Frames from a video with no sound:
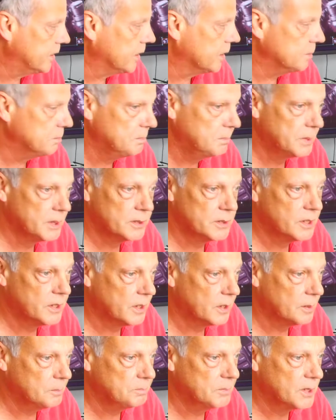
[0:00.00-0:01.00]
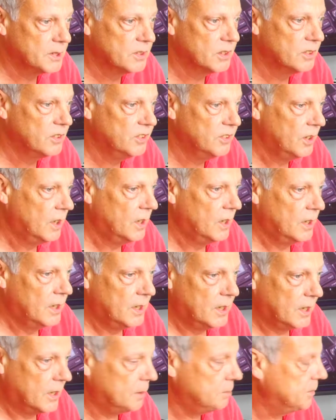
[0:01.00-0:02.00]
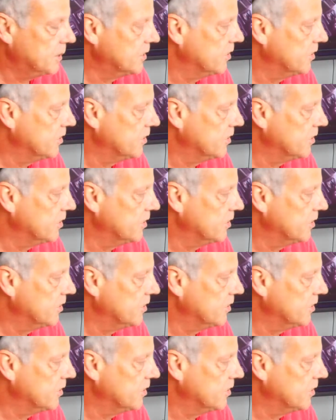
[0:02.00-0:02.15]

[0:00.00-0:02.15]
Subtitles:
I'm building up because I've been